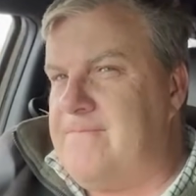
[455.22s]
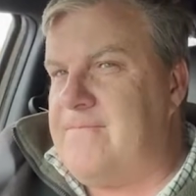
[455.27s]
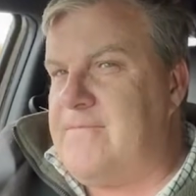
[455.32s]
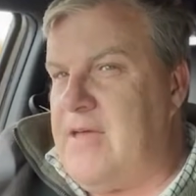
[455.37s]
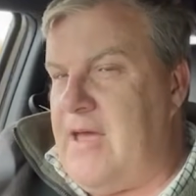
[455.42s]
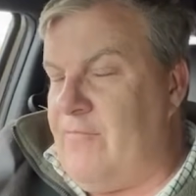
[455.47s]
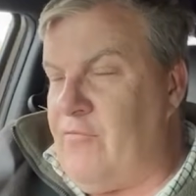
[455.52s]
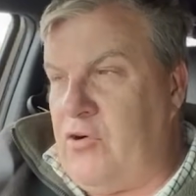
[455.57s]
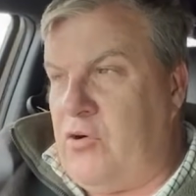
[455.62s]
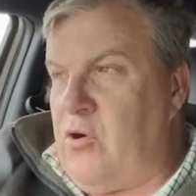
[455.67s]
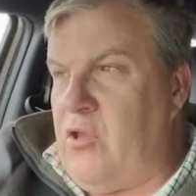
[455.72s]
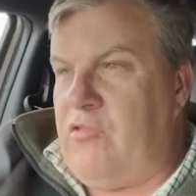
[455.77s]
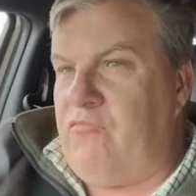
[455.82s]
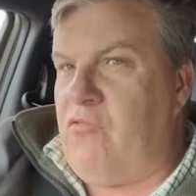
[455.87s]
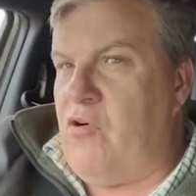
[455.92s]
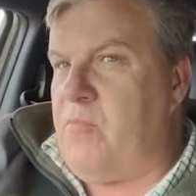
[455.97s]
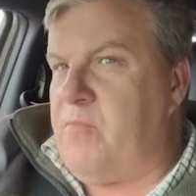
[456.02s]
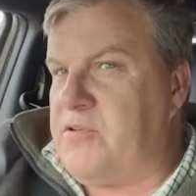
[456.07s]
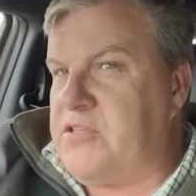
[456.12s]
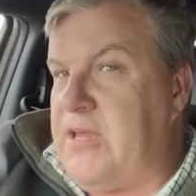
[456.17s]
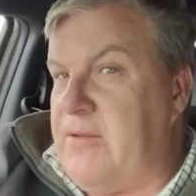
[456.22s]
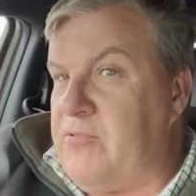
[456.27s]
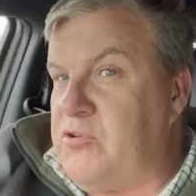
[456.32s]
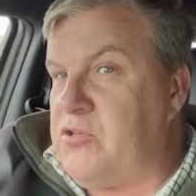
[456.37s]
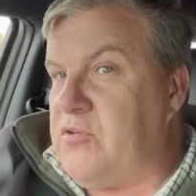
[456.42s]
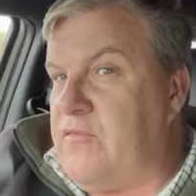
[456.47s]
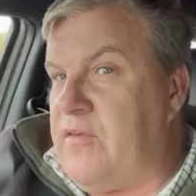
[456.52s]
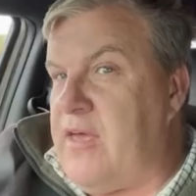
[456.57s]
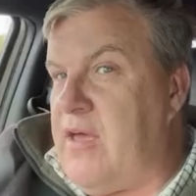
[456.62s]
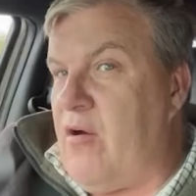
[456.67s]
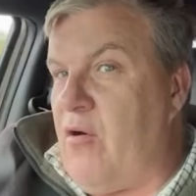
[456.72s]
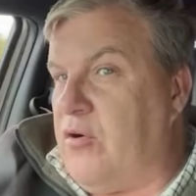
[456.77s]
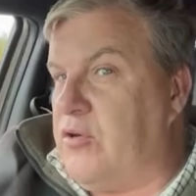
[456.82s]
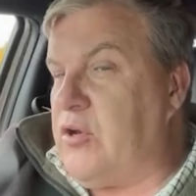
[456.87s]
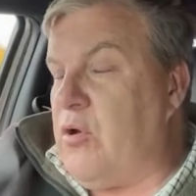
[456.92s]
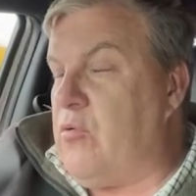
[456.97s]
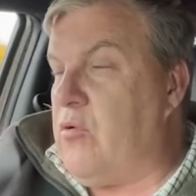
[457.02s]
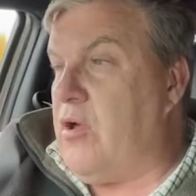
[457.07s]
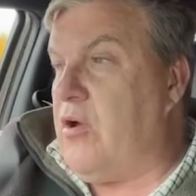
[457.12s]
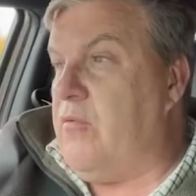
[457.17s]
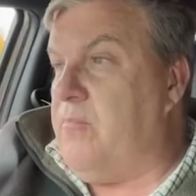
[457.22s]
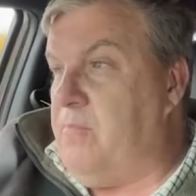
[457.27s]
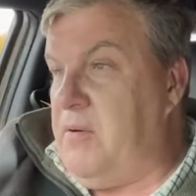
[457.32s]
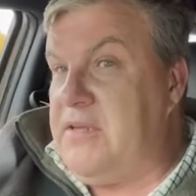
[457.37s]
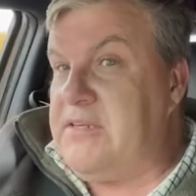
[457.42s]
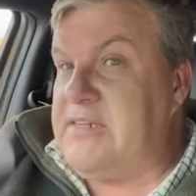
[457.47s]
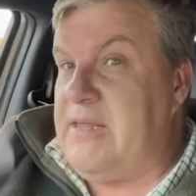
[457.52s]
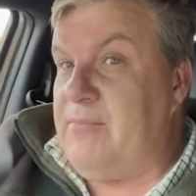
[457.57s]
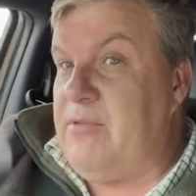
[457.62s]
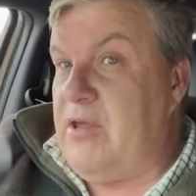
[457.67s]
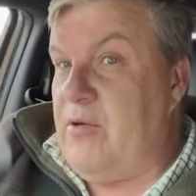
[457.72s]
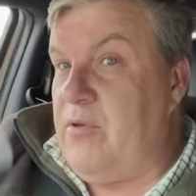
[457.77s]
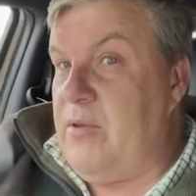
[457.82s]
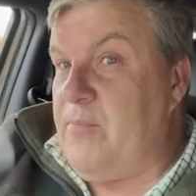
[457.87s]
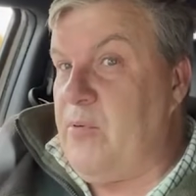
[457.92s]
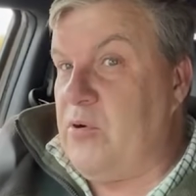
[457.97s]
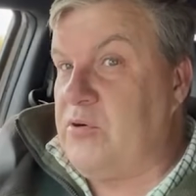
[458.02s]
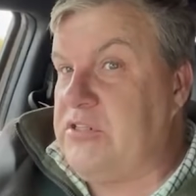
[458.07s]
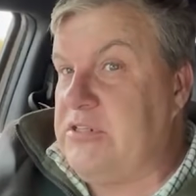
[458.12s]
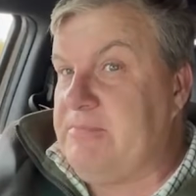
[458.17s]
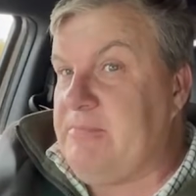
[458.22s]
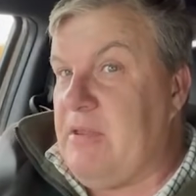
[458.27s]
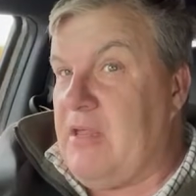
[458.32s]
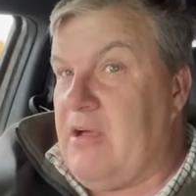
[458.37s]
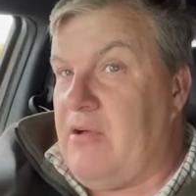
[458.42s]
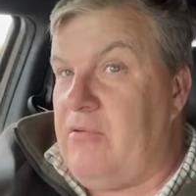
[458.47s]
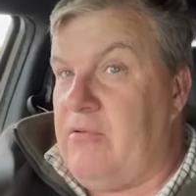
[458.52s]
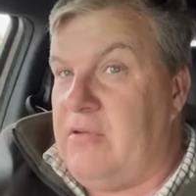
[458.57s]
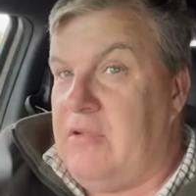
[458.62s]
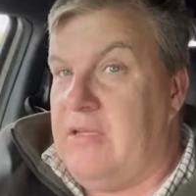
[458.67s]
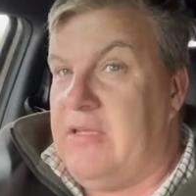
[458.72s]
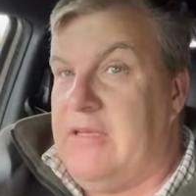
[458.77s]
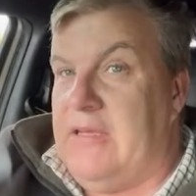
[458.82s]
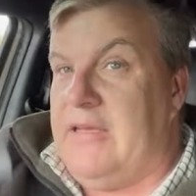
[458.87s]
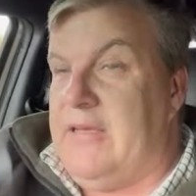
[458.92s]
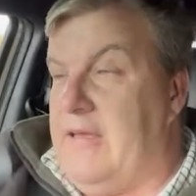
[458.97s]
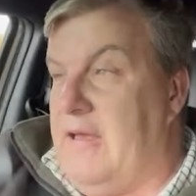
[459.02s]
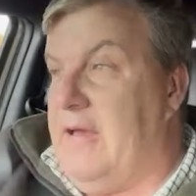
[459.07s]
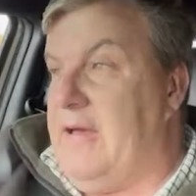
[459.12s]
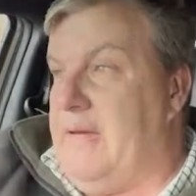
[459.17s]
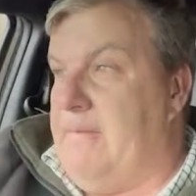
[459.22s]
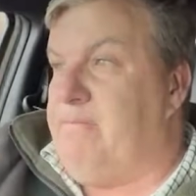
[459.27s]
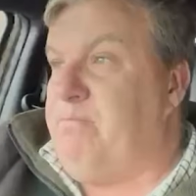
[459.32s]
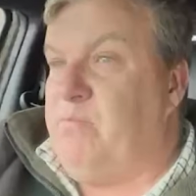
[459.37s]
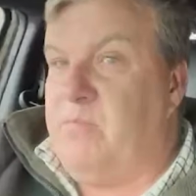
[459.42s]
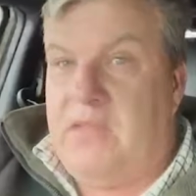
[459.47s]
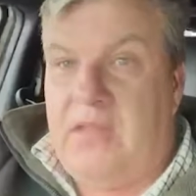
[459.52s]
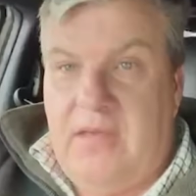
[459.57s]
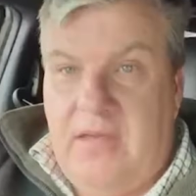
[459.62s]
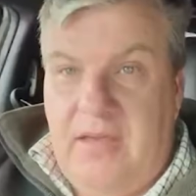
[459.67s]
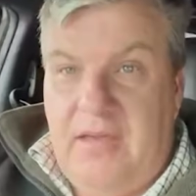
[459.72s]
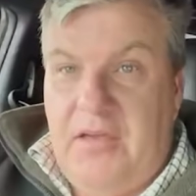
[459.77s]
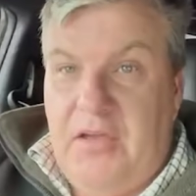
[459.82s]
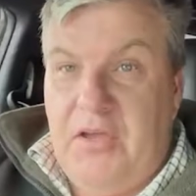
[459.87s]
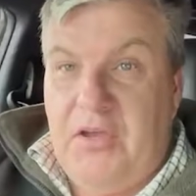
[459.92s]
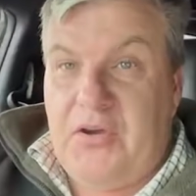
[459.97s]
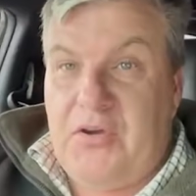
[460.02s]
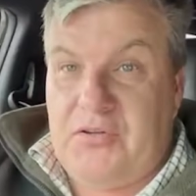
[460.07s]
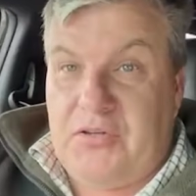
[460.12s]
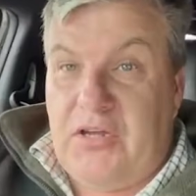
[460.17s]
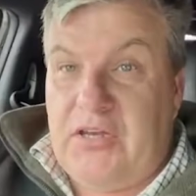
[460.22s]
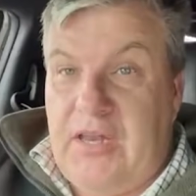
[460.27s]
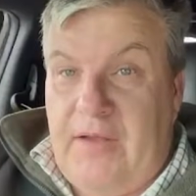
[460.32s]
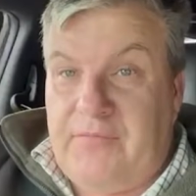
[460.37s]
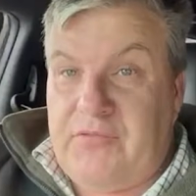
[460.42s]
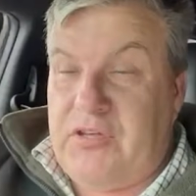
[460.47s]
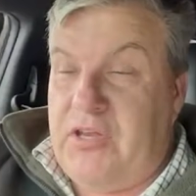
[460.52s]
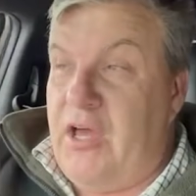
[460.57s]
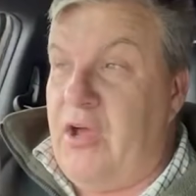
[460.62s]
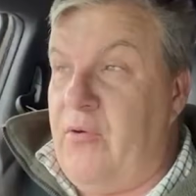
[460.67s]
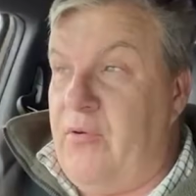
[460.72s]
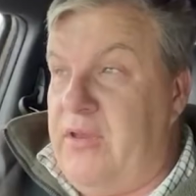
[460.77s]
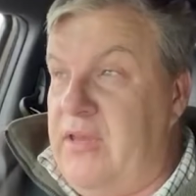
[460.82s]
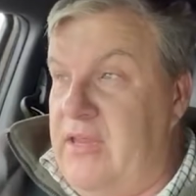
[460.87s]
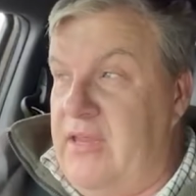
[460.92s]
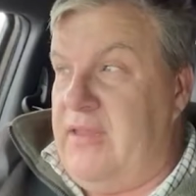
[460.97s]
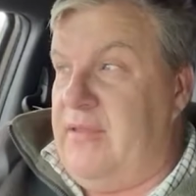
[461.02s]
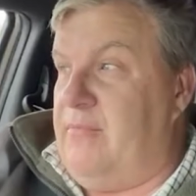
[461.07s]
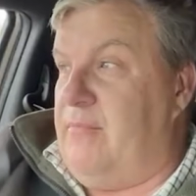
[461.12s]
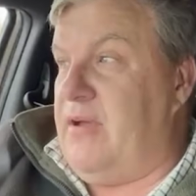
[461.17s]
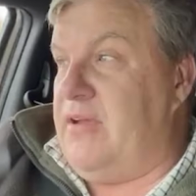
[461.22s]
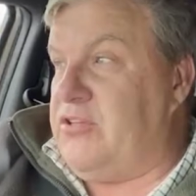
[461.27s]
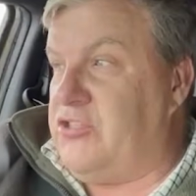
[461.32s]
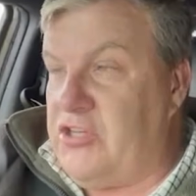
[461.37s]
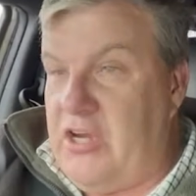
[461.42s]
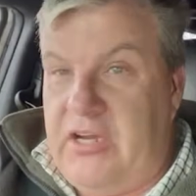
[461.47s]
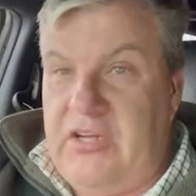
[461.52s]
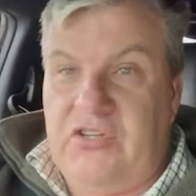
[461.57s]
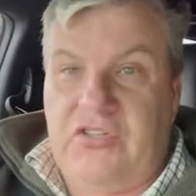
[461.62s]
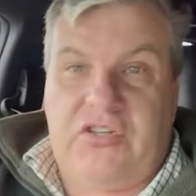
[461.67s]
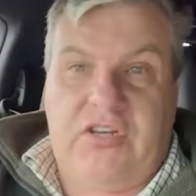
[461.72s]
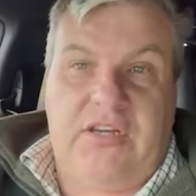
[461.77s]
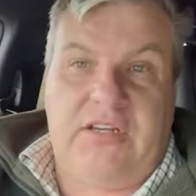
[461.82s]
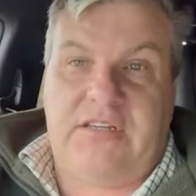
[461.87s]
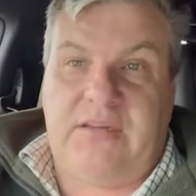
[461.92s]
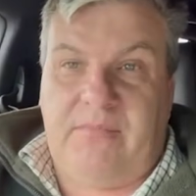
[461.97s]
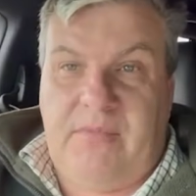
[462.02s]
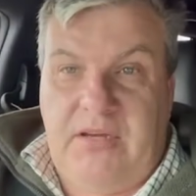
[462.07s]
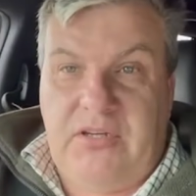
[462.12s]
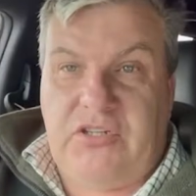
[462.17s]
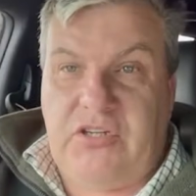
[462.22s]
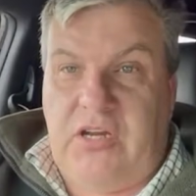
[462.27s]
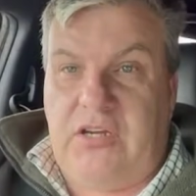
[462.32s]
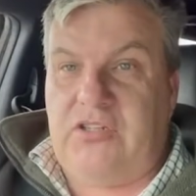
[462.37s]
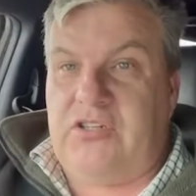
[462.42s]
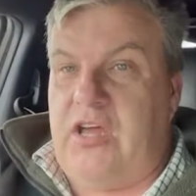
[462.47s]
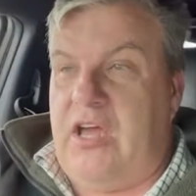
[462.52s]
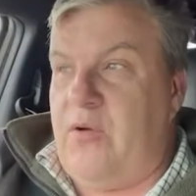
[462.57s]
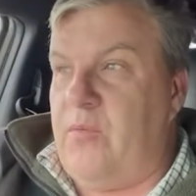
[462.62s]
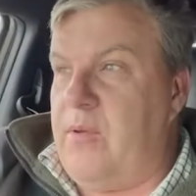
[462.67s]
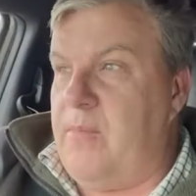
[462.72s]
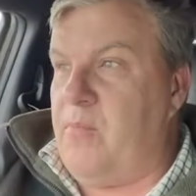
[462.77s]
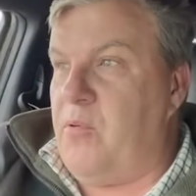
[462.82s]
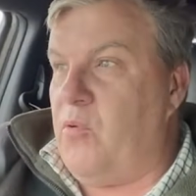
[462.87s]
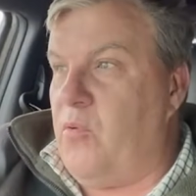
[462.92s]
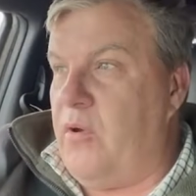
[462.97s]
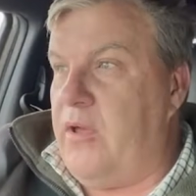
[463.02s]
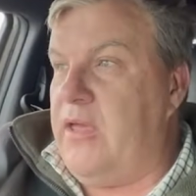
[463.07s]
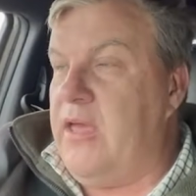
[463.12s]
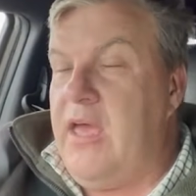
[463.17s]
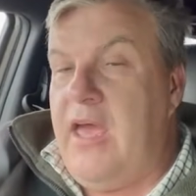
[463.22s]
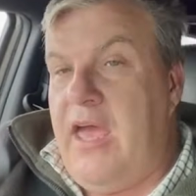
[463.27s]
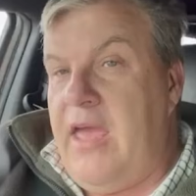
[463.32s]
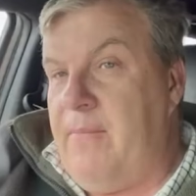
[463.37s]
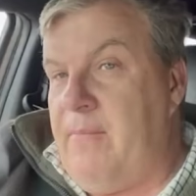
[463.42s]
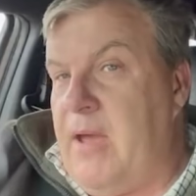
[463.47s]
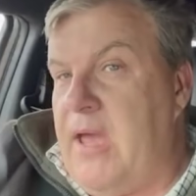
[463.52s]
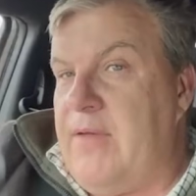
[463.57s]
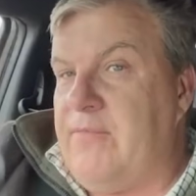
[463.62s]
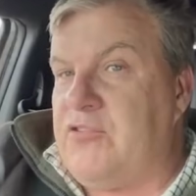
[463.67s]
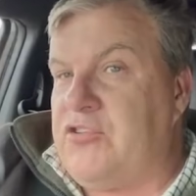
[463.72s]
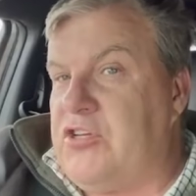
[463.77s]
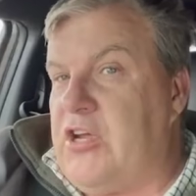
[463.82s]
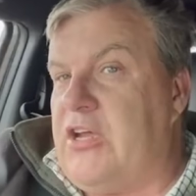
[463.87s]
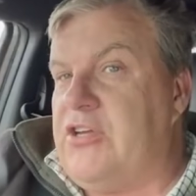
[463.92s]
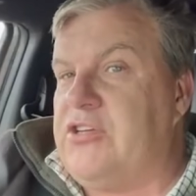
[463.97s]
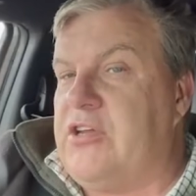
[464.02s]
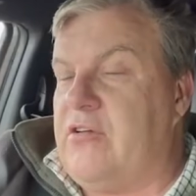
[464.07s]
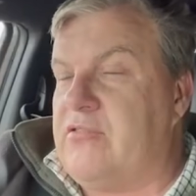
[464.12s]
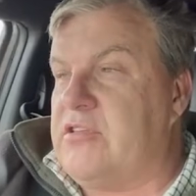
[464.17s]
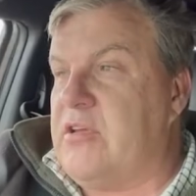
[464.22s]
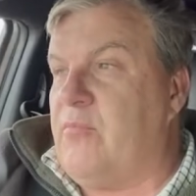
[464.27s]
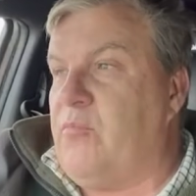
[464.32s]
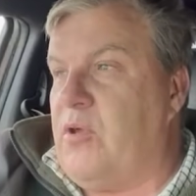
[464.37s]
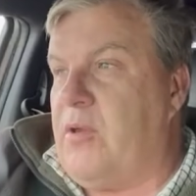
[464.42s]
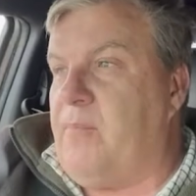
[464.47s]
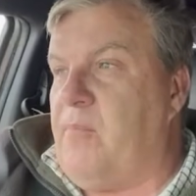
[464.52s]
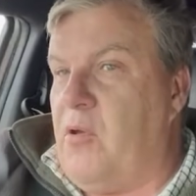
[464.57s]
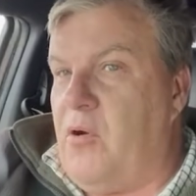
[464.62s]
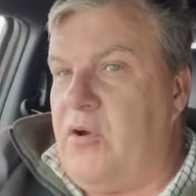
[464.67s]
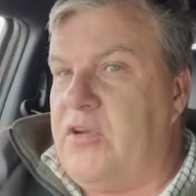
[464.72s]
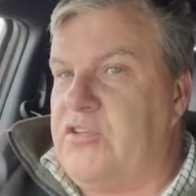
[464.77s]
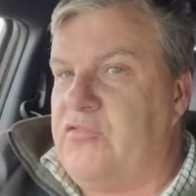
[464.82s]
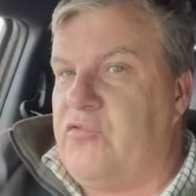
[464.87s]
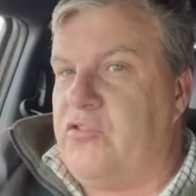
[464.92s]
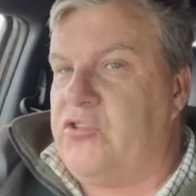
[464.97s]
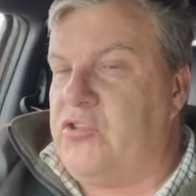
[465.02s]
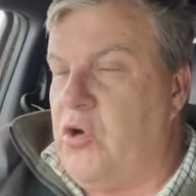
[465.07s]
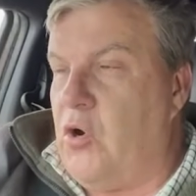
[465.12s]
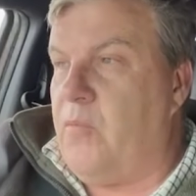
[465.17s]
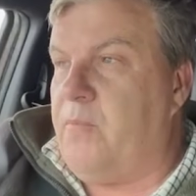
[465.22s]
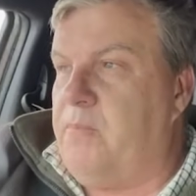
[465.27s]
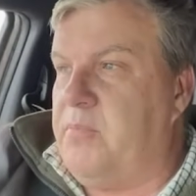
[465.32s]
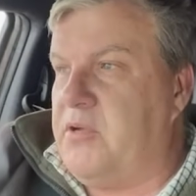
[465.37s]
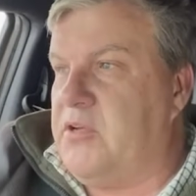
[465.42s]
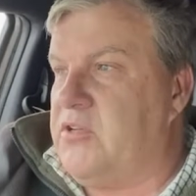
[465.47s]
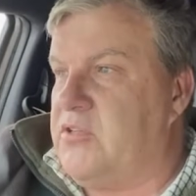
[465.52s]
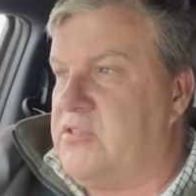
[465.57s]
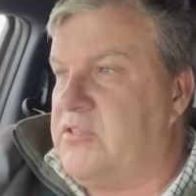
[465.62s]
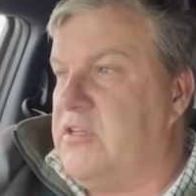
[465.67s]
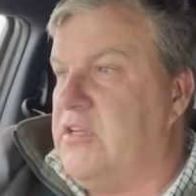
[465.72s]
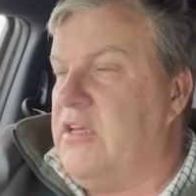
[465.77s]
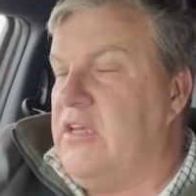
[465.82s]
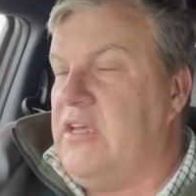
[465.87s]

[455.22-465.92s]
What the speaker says: Have I got the wrong perception of that? I don't know. Please let me know in the boxes below, because I'd love to know, and it may change things, it may change how we employ, it may even change how someone applies for a job, because,